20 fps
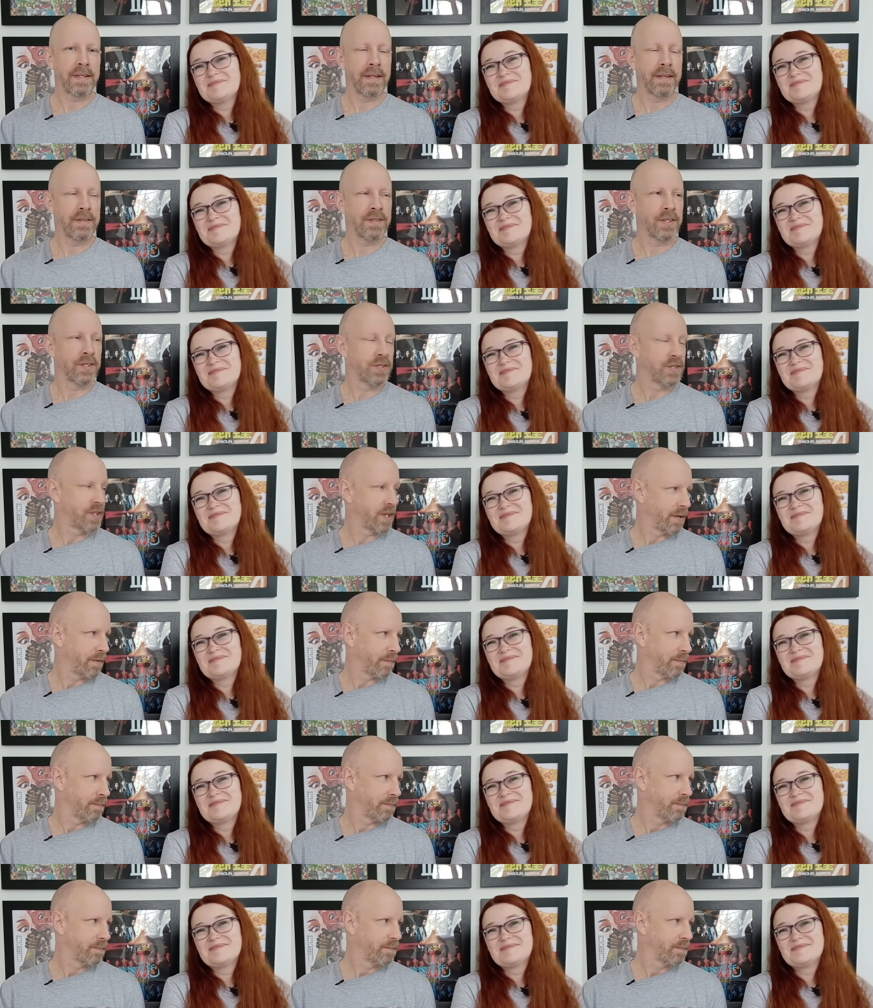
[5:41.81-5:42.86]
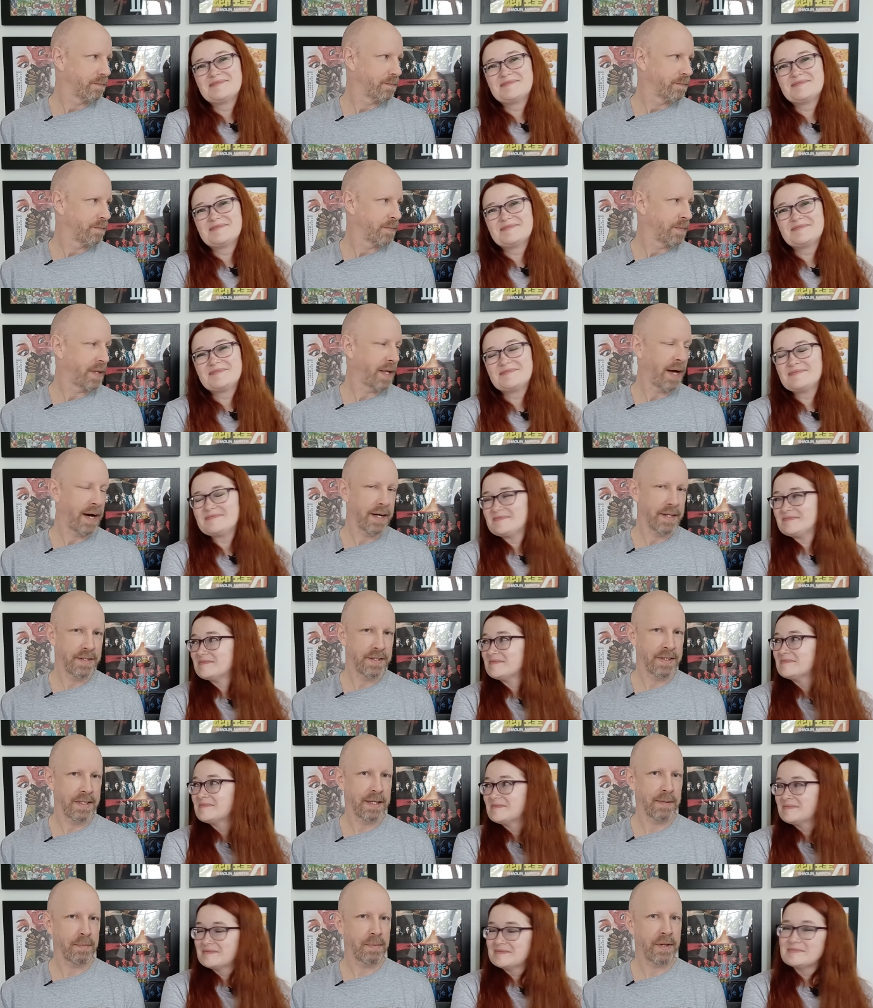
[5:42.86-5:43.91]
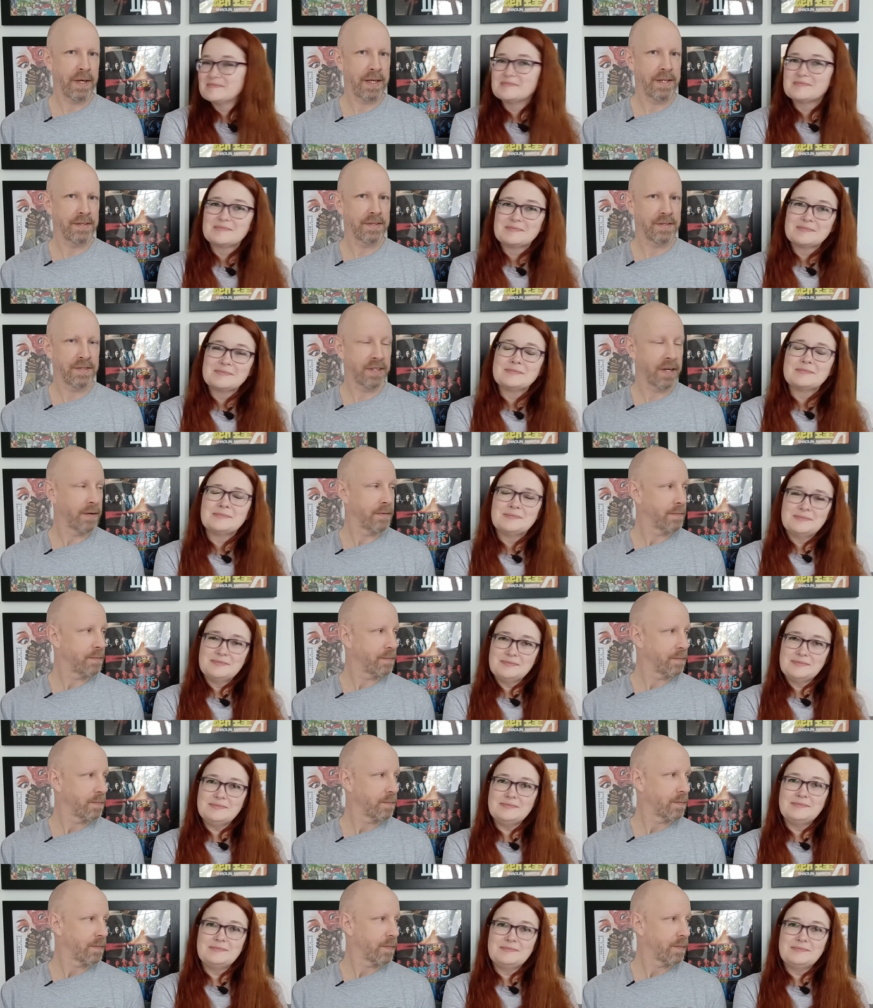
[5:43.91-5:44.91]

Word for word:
Speaker 1: The, the son, the actor that played the son,